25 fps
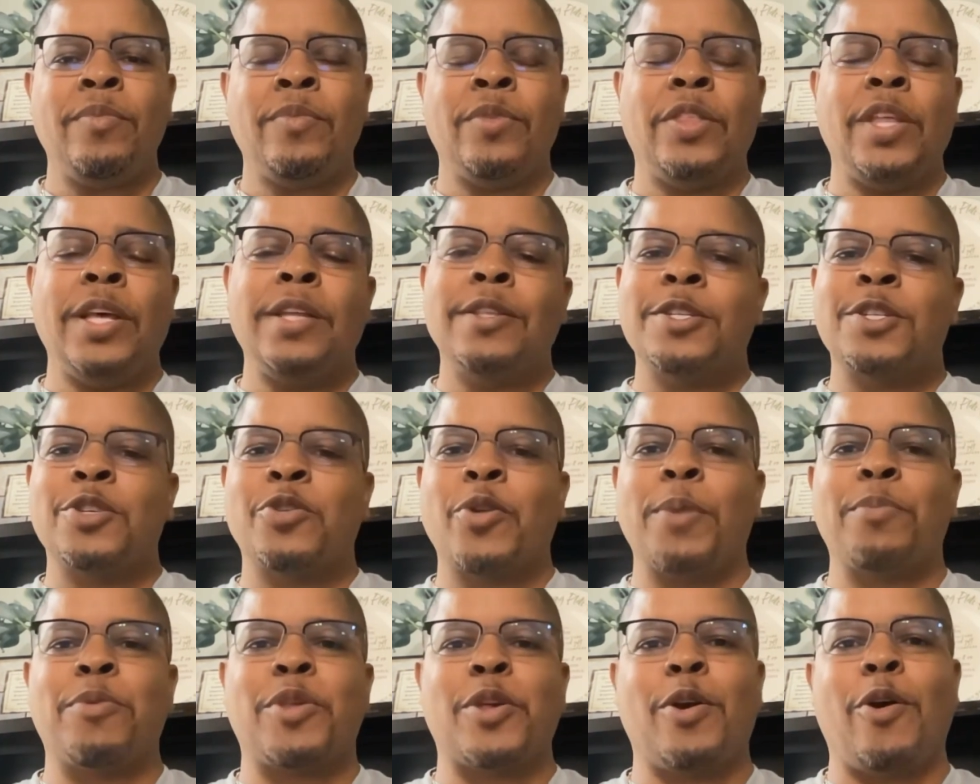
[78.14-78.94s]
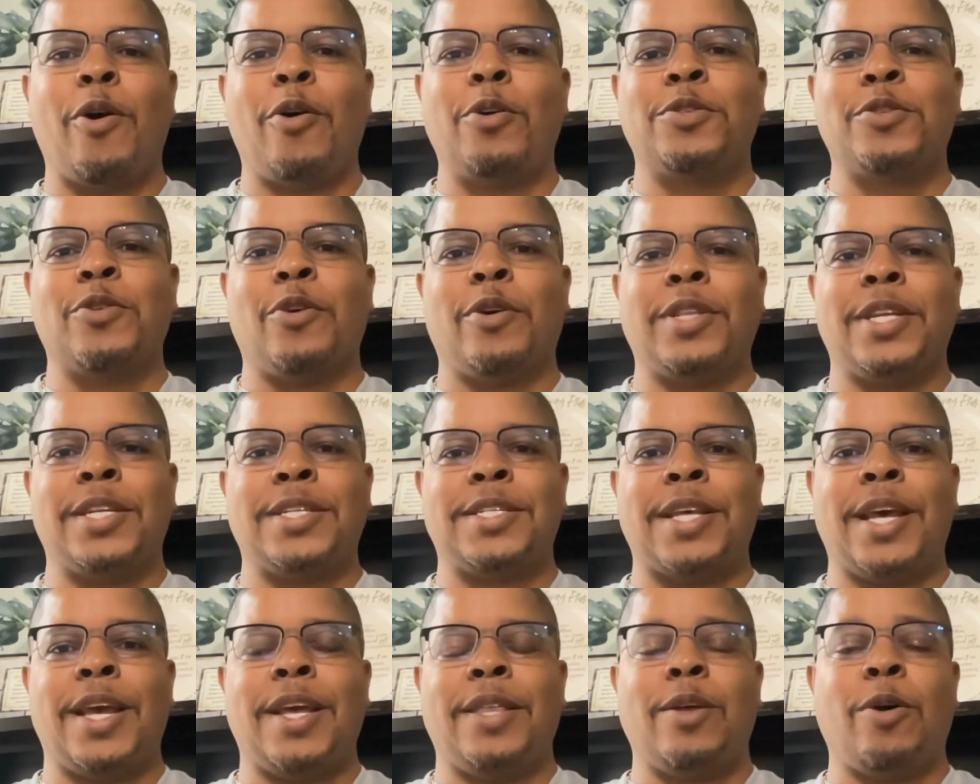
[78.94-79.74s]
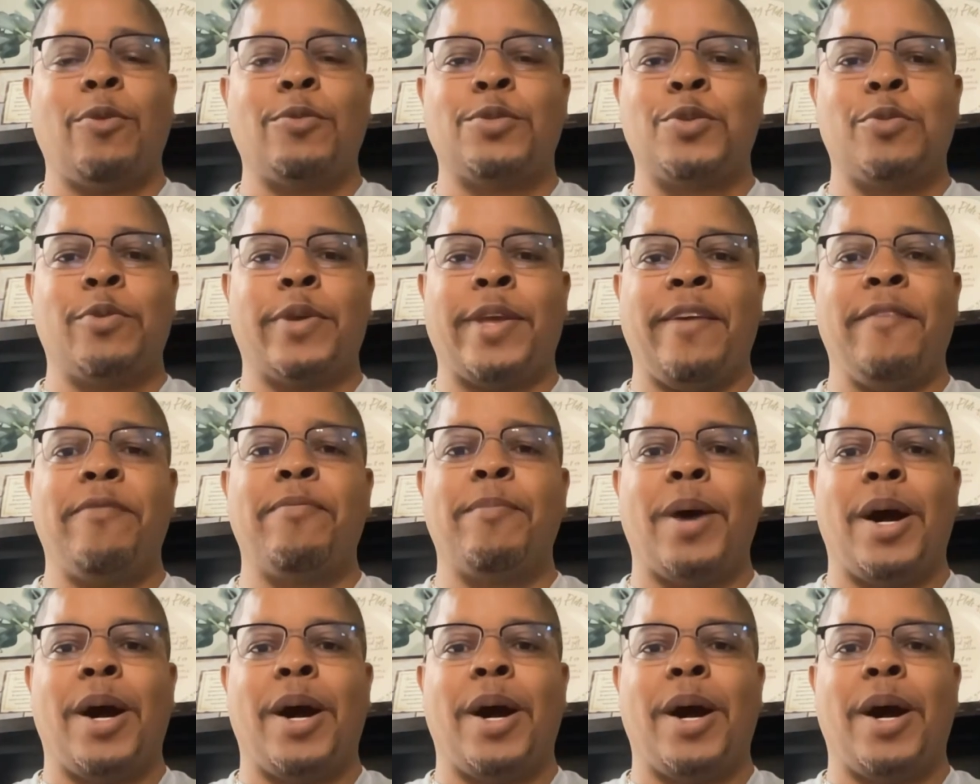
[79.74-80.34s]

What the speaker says: Then the scripture goes on to say, those who give